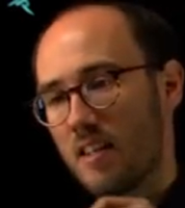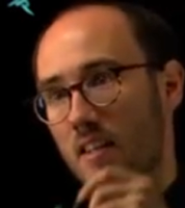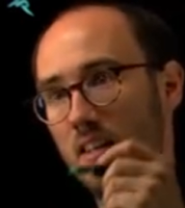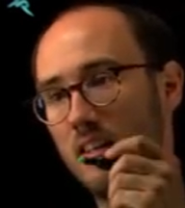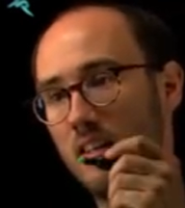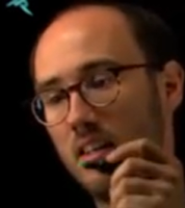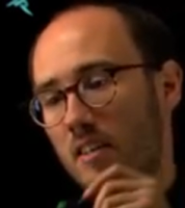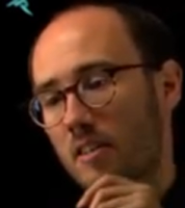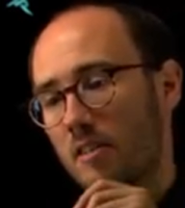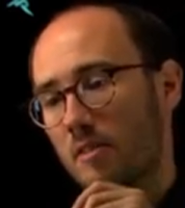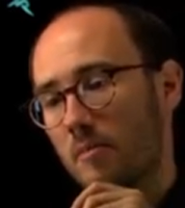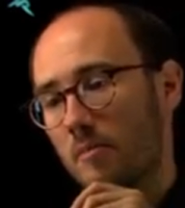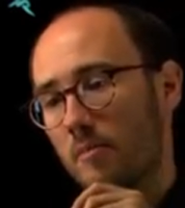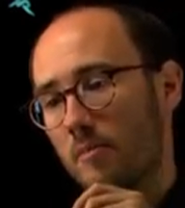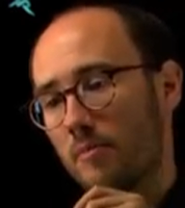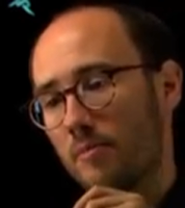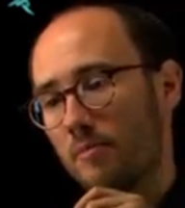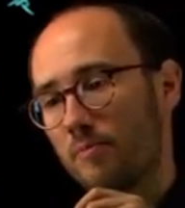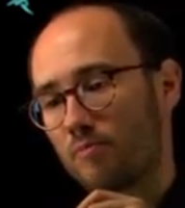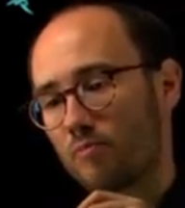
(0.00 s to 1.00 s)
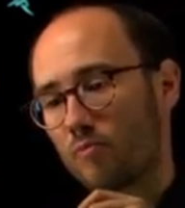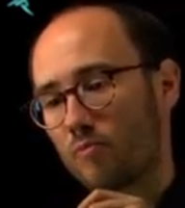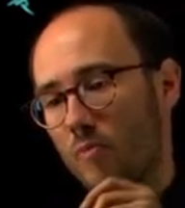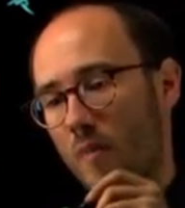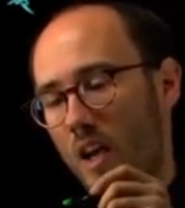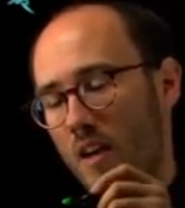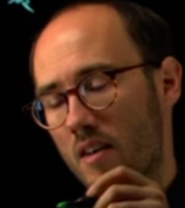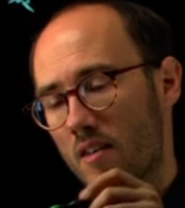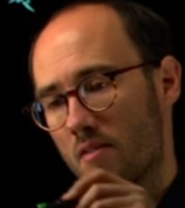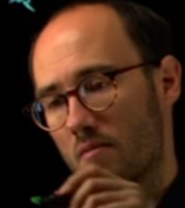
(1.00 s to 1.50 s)

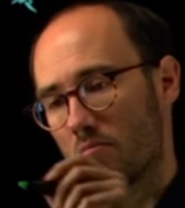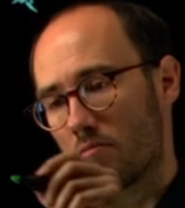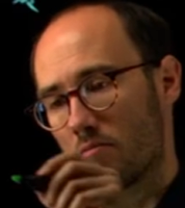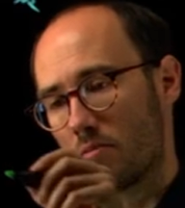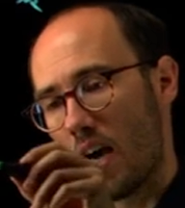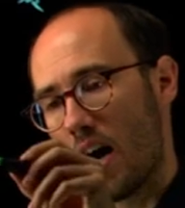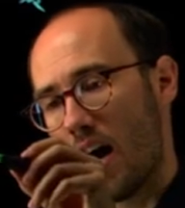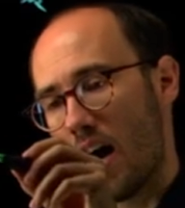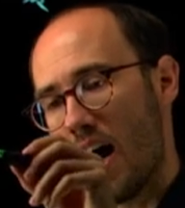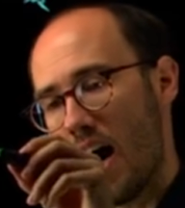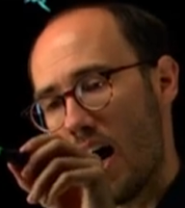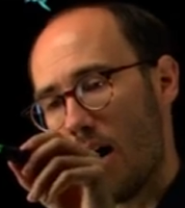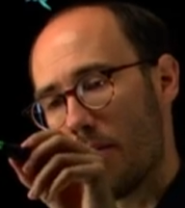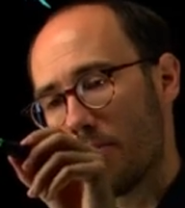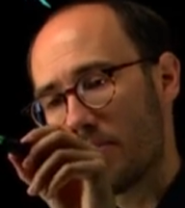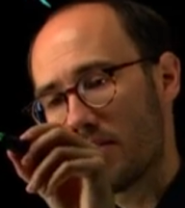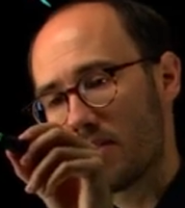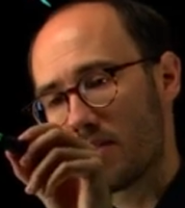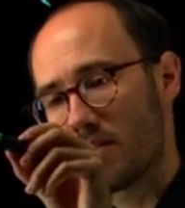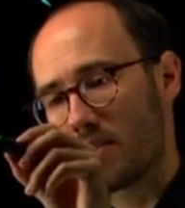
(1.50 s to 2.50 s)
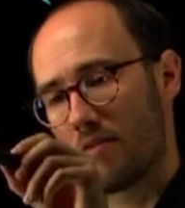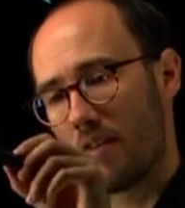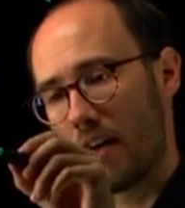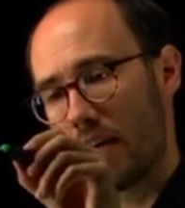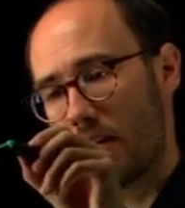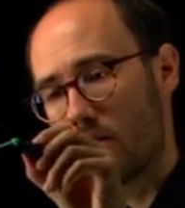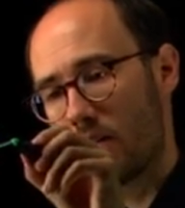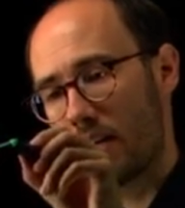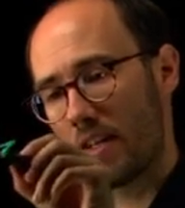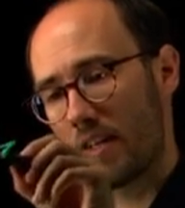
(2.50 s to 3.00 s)
harmed, is
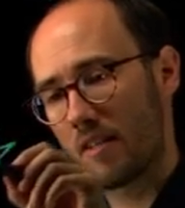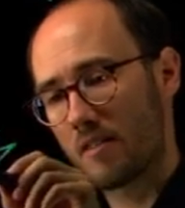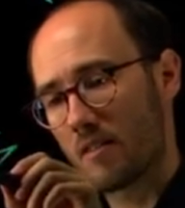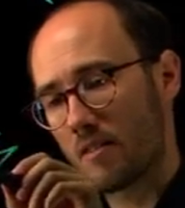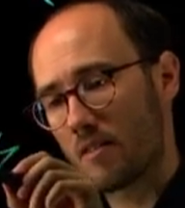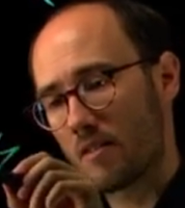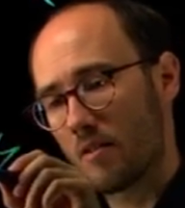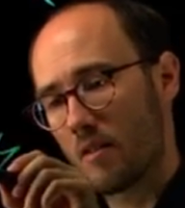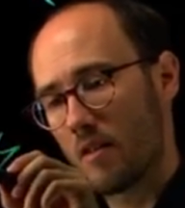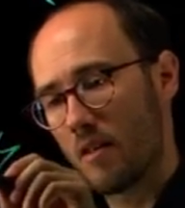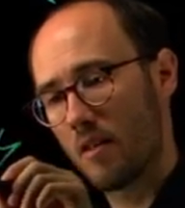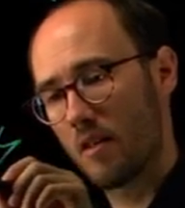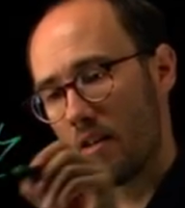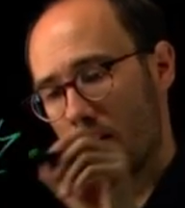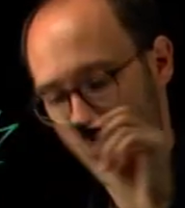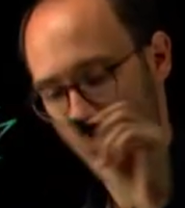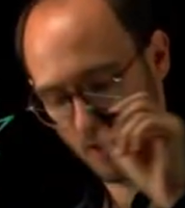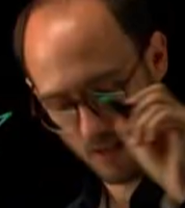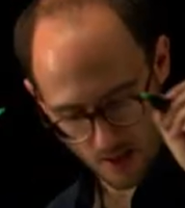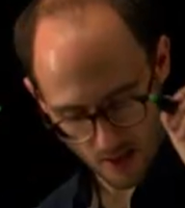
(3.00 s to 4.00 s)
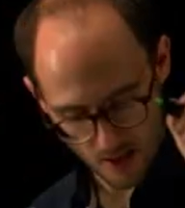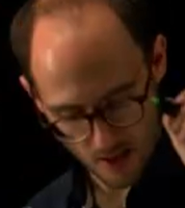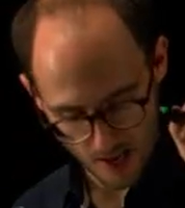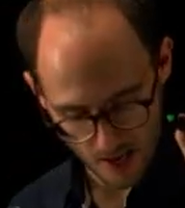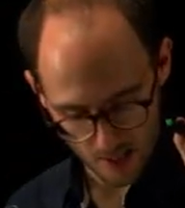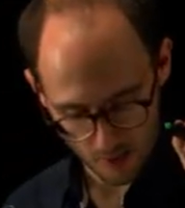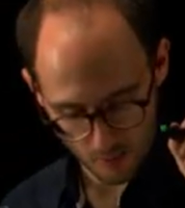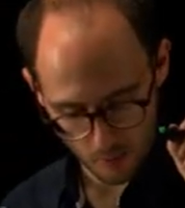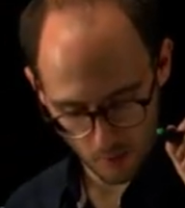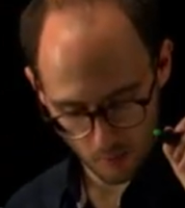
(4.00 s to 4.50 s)
violated.
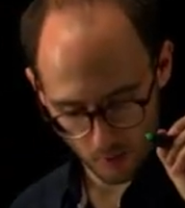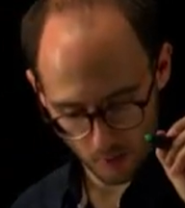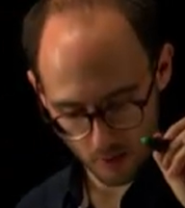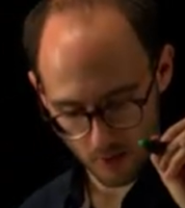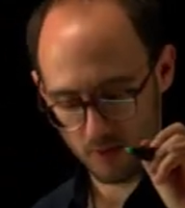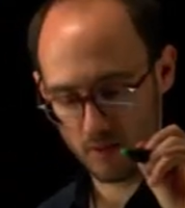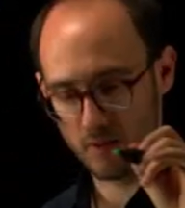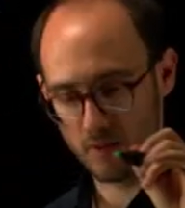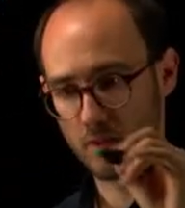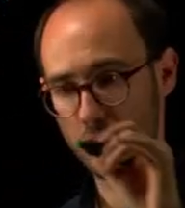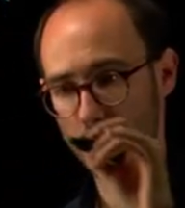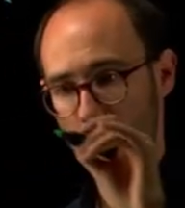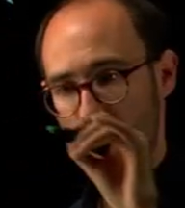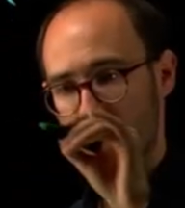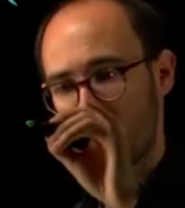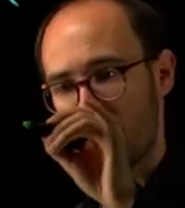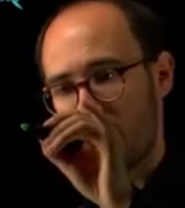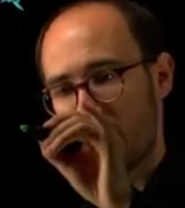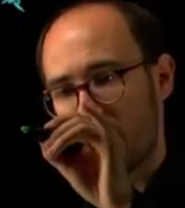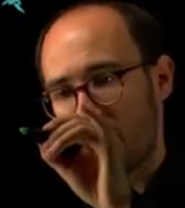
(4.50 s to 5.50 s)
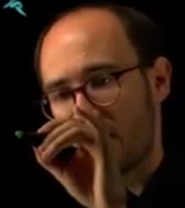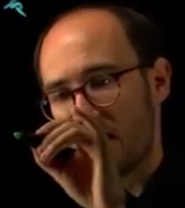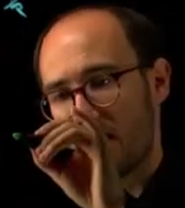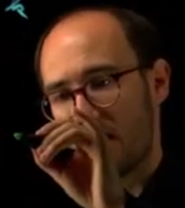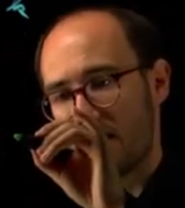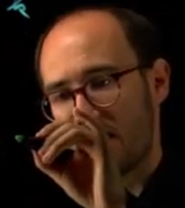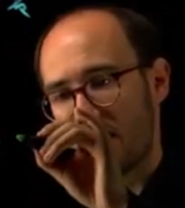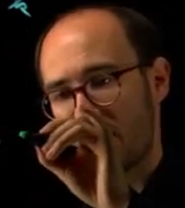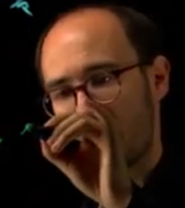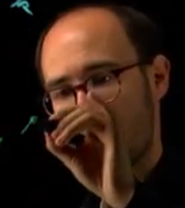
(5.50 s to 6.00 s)
And we will assume that
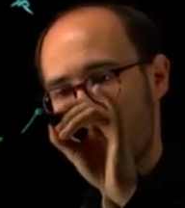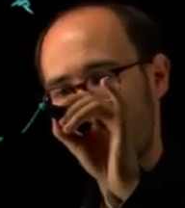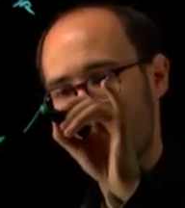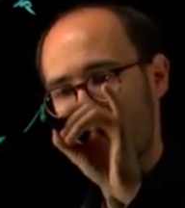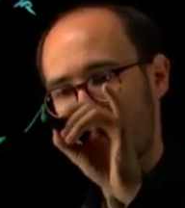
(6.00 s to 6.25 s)
instead of